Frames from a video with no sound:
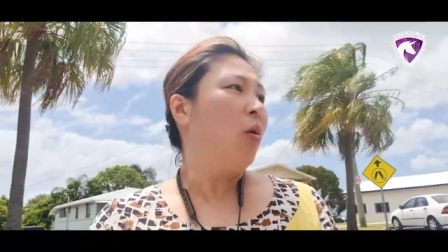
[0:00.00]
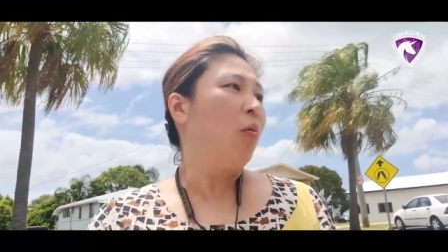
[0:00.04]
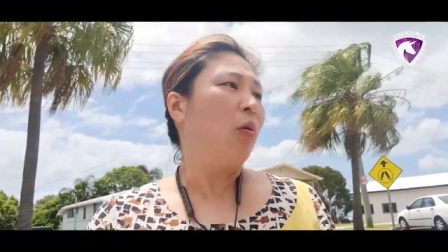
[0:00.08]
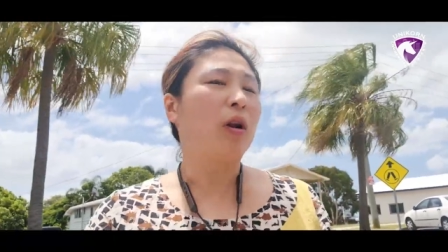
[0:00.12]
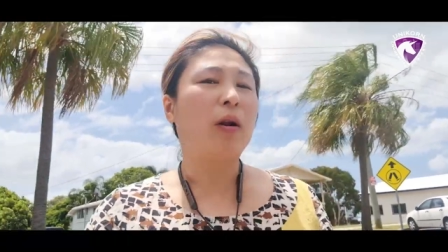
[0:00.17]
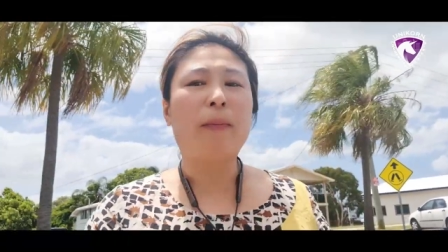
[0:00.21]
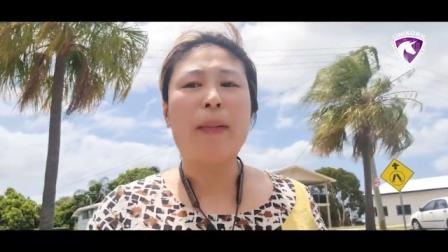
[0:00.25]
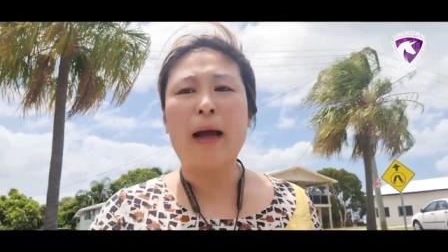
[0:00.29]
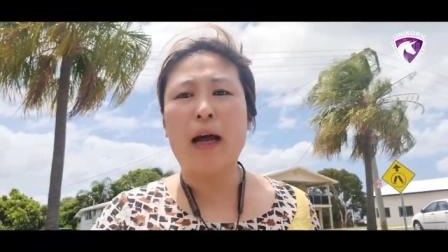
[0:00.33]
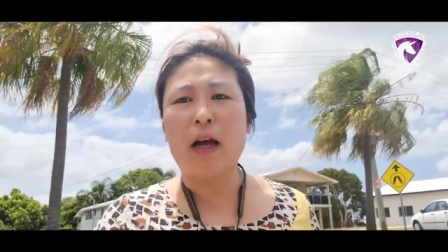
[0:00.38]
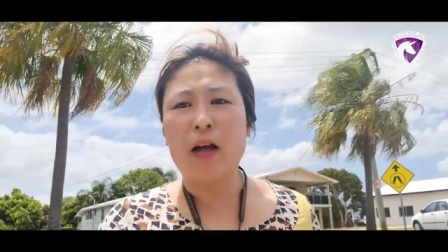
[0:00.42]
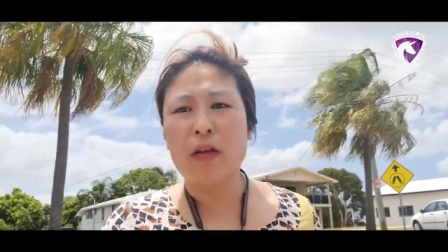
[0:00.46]
What
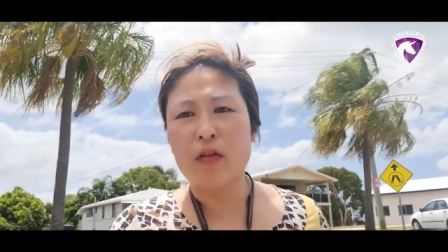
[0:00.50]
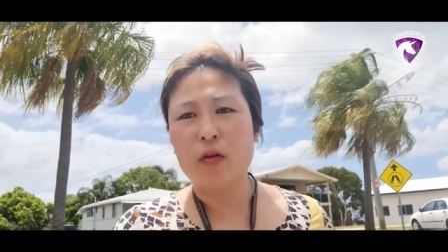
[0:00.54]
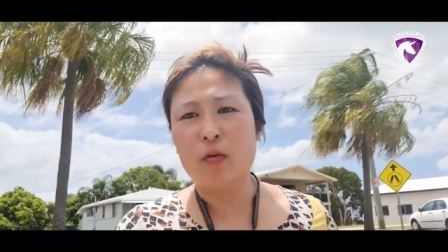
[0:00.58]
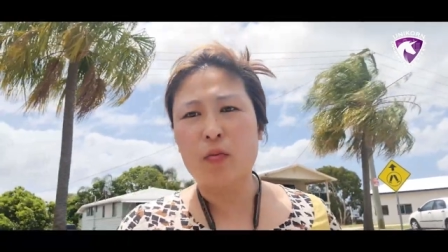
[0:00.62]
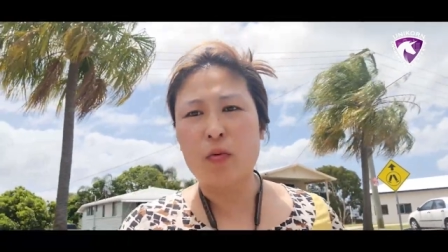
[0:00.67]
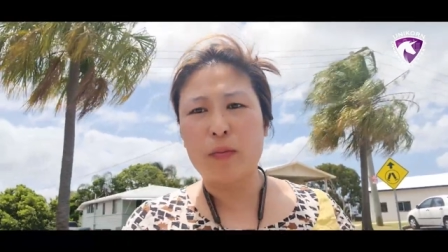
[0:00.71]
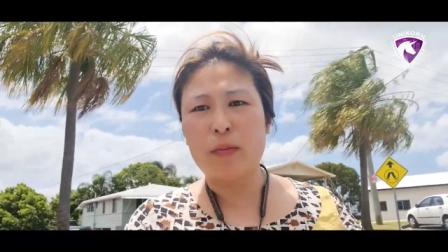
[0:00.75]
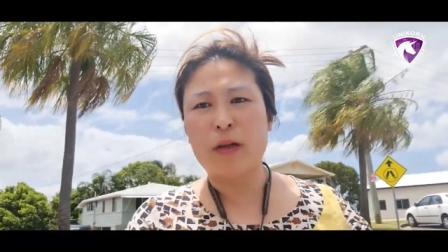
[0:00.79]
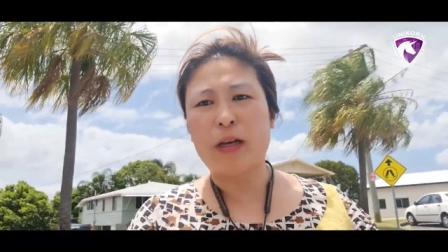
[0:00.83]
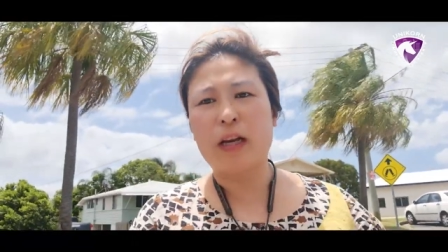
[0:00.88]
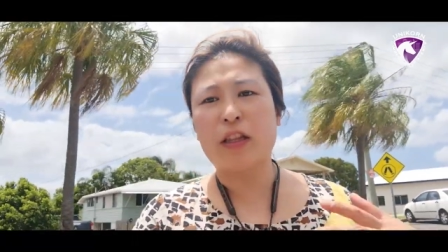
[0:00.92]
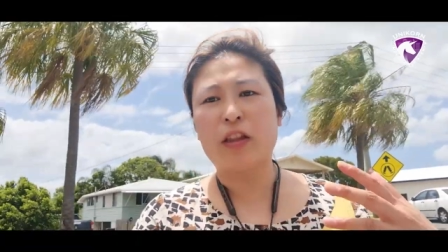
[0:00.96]
about the
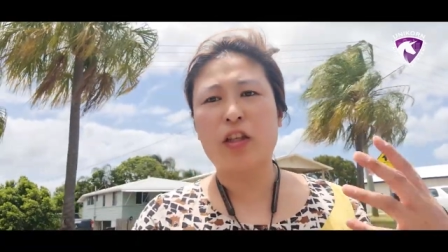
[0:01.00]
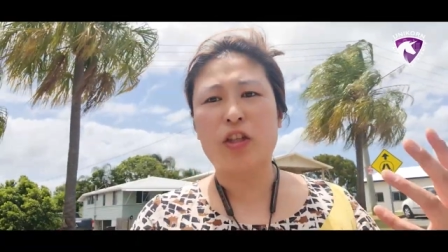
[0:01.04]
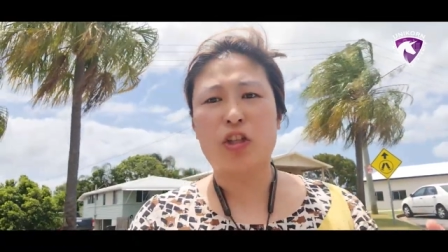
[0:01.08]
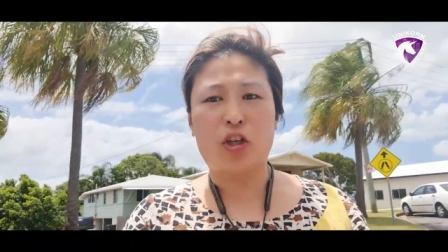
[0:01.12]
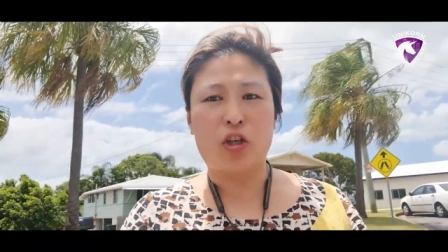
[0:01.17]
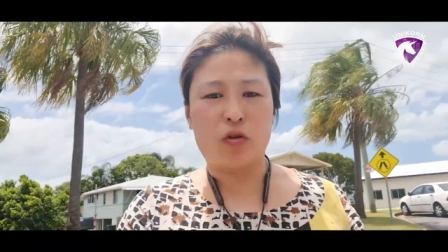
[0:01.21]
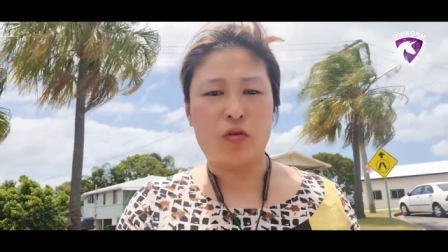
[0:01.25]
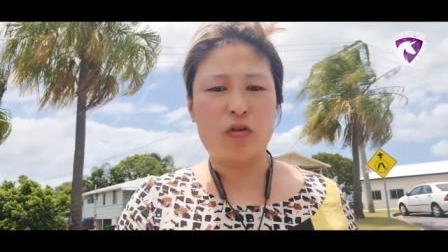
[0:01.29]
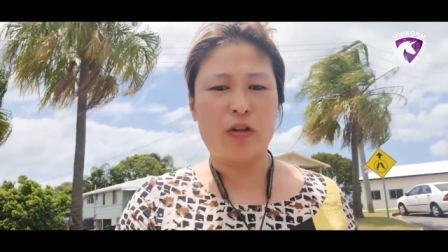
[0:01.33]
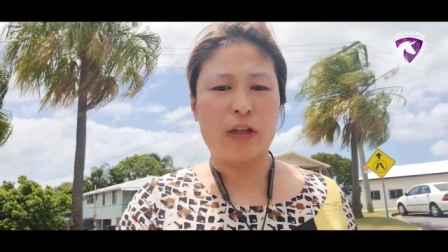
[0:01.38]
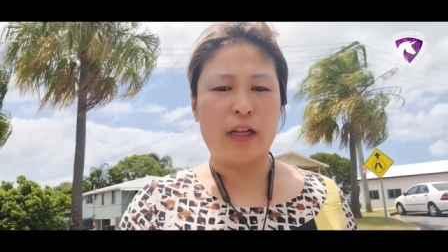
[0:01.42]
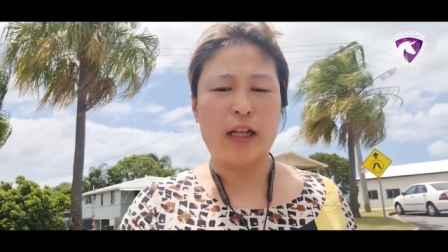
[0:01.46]
women and the
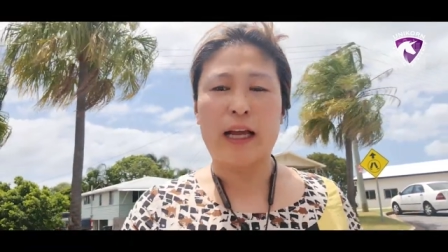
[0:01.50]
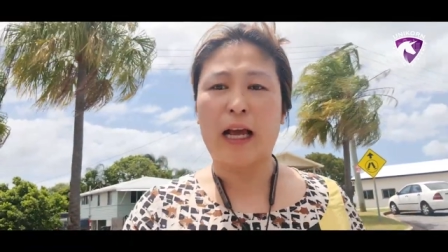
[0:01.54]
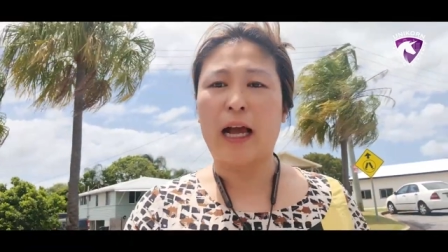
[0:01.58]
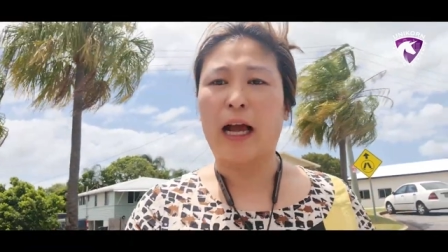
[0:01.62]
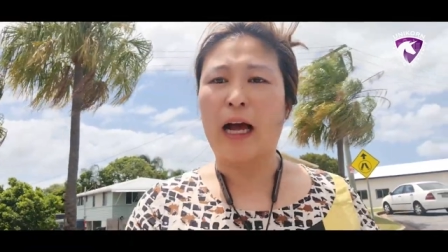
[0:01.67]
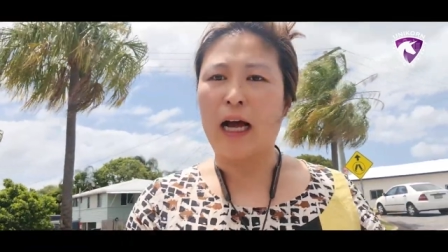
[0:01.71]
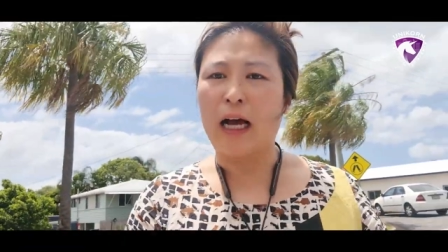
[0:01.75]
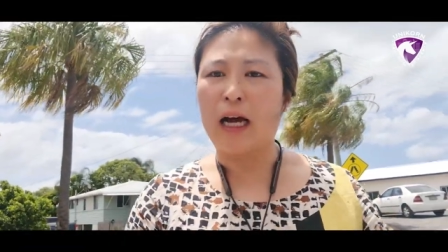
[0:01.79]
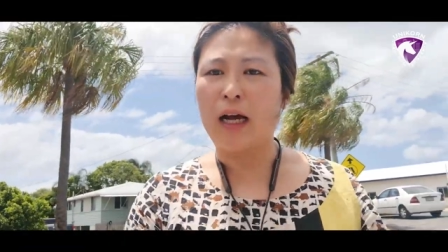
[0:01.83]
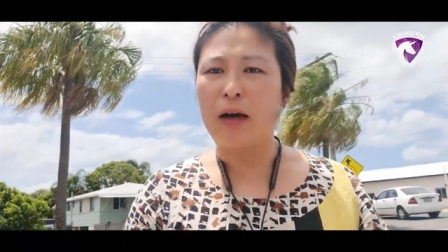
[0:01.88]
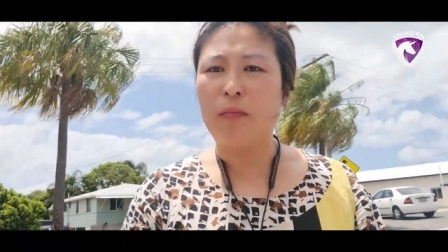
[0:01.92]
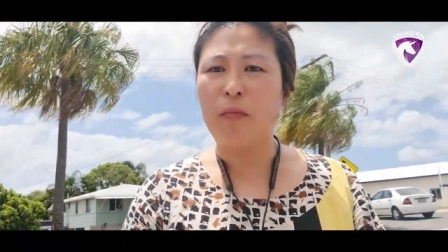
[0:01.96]
children that
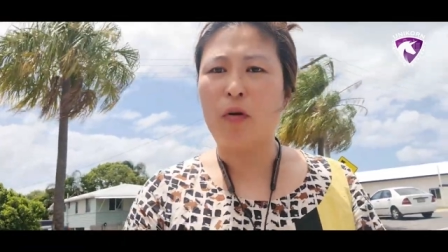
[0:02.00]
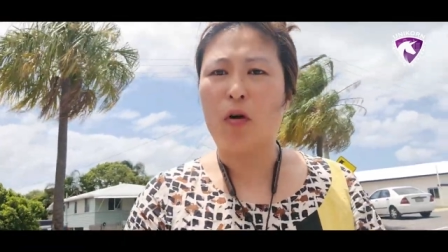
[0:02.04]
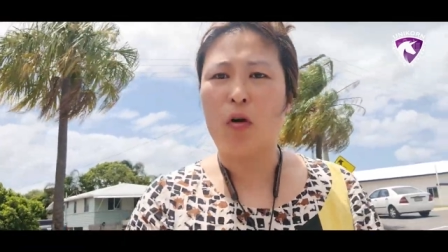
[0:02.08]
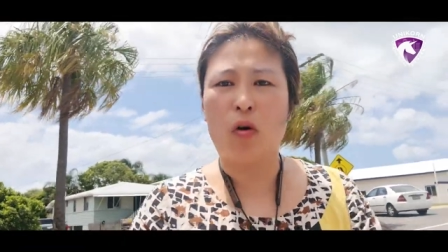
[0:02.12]
come